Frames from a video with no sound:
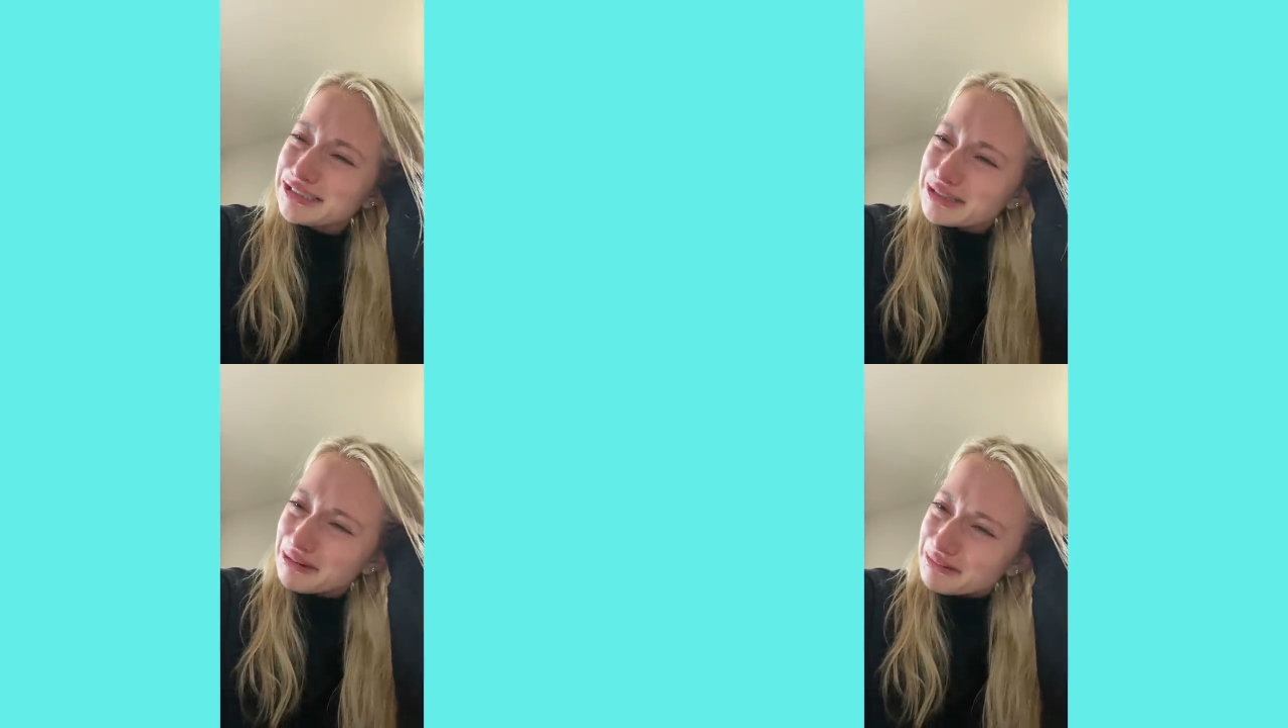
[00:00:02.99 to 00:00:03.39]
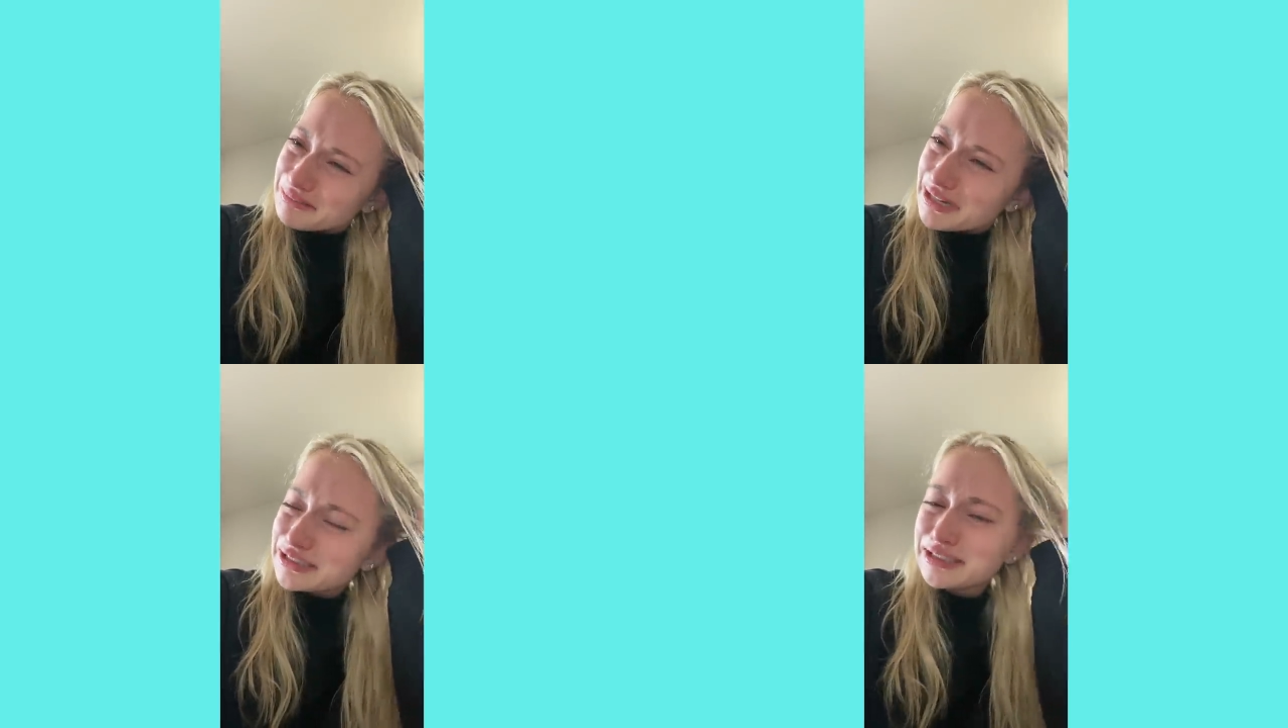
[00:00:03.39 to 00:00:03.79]
so
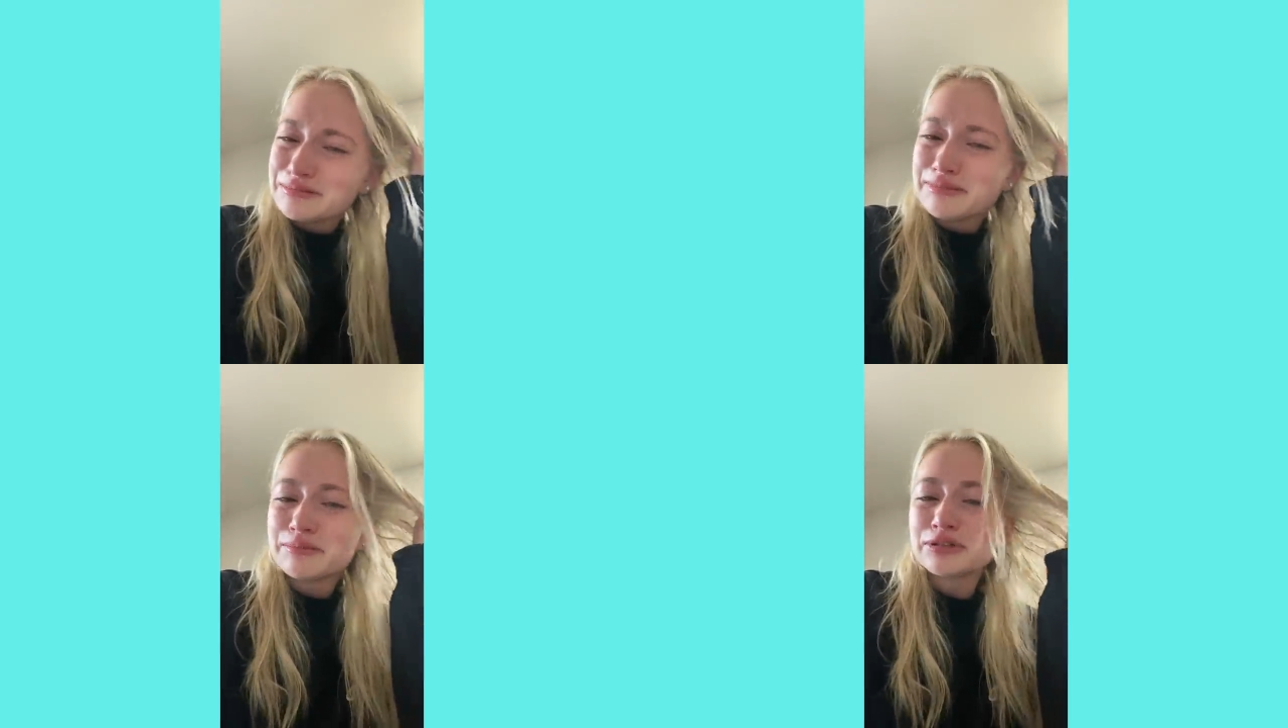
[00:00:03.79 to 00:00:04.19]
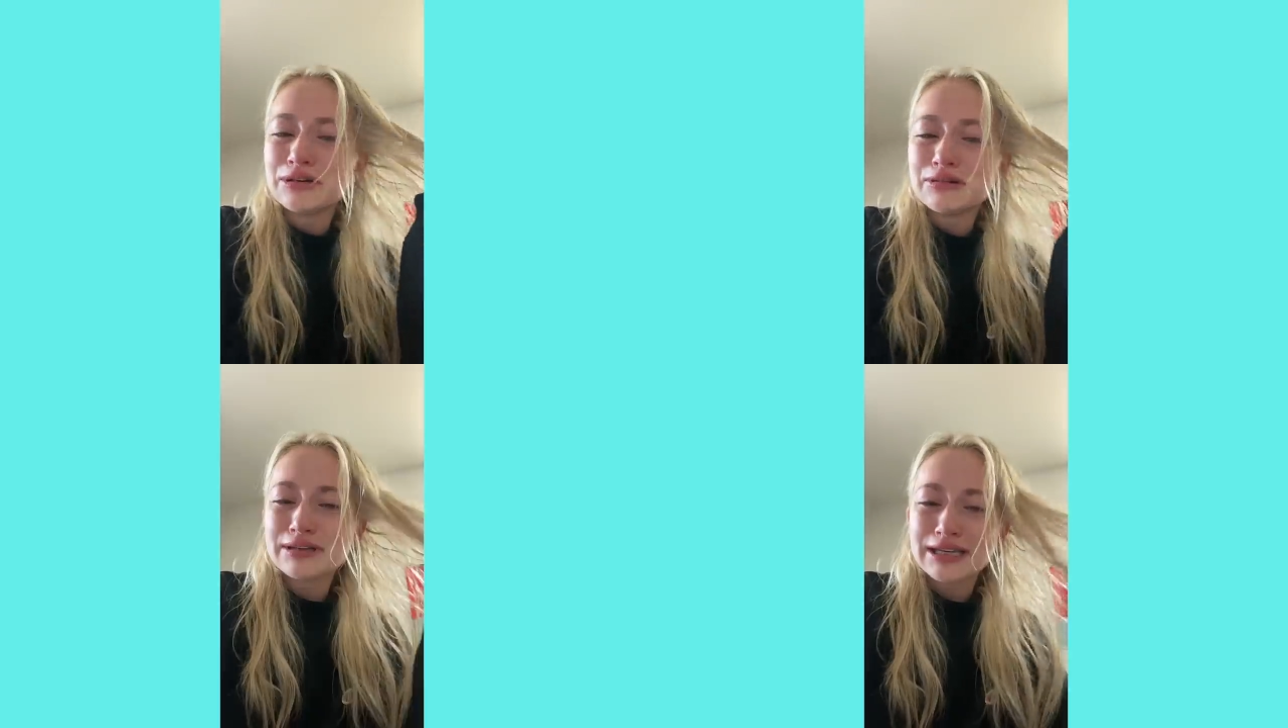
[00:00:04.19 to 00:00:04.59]
much and people
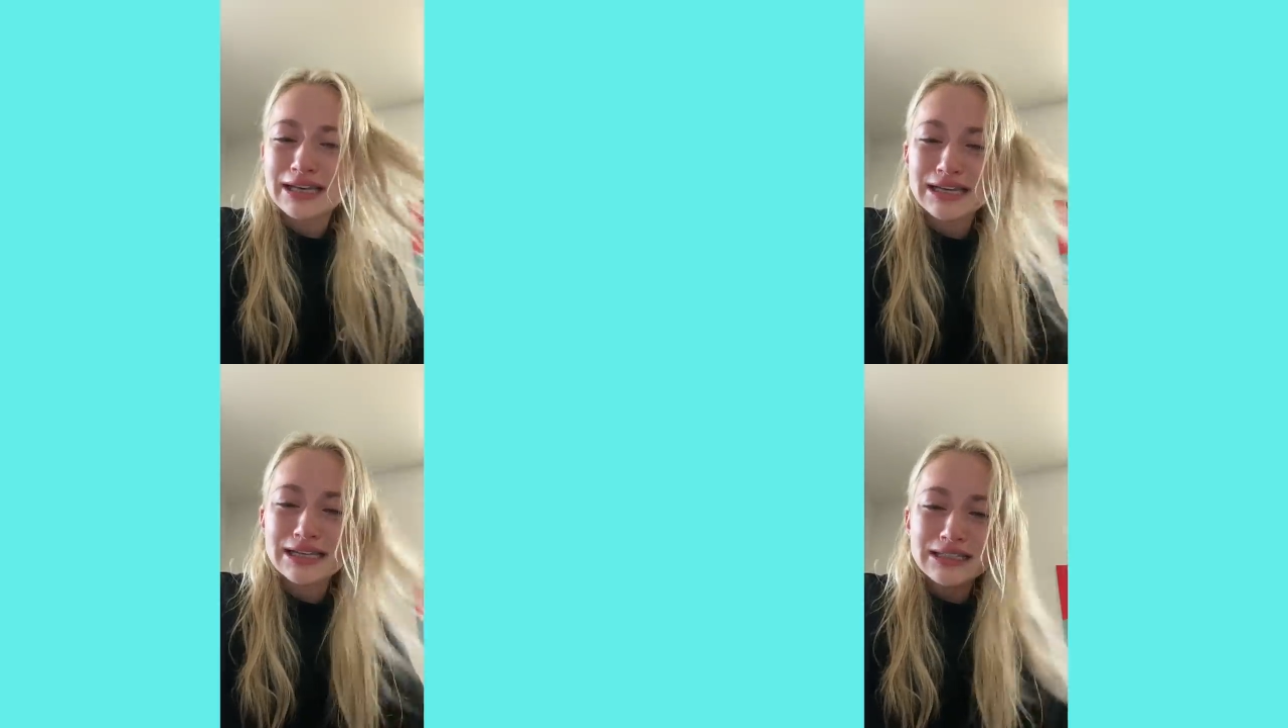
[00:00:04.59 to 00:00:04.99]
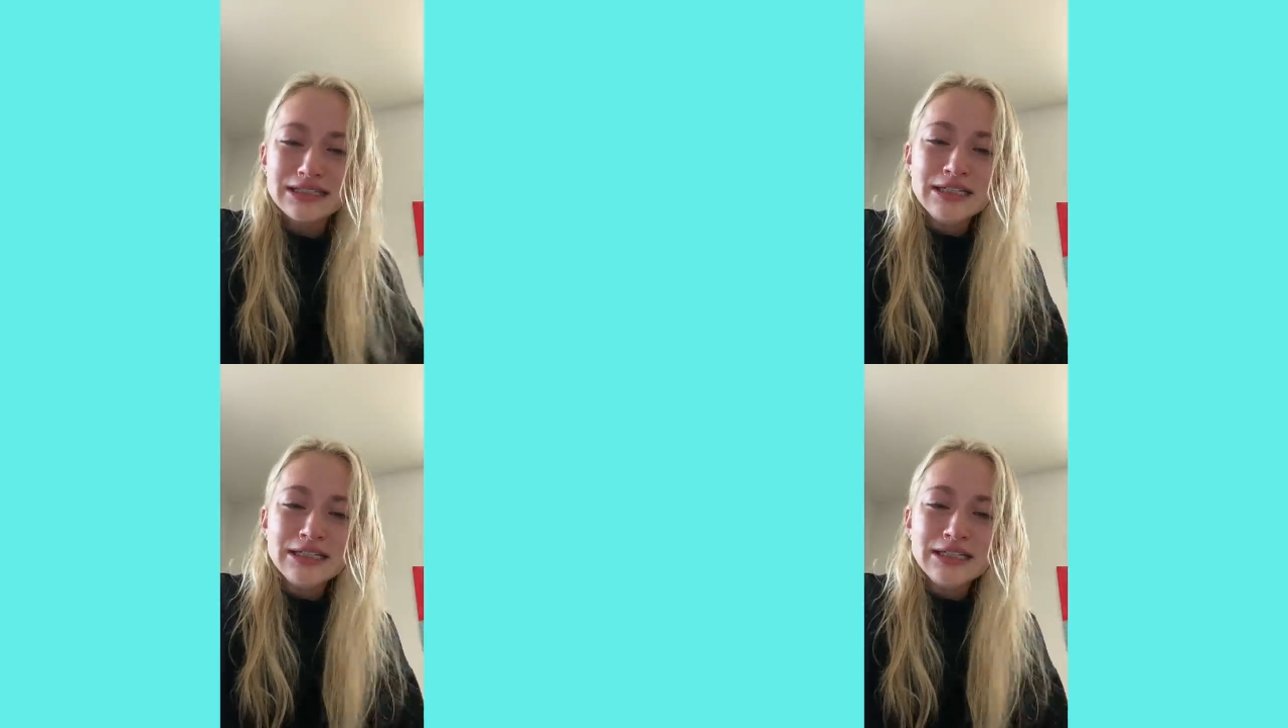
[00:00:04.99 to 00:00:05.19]
don't get it.